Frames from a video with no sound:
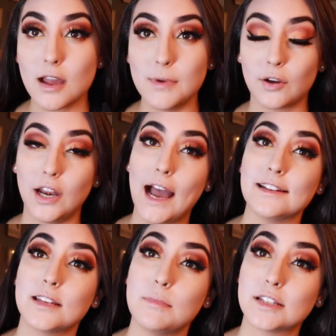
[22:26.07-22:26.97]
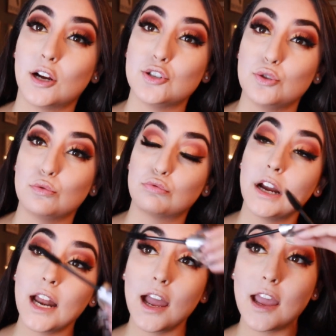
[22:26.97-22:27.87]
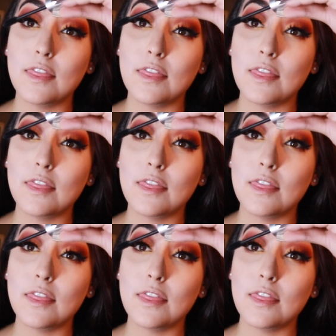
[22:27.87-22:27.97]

I'm now gonna add some mascara to the right eye,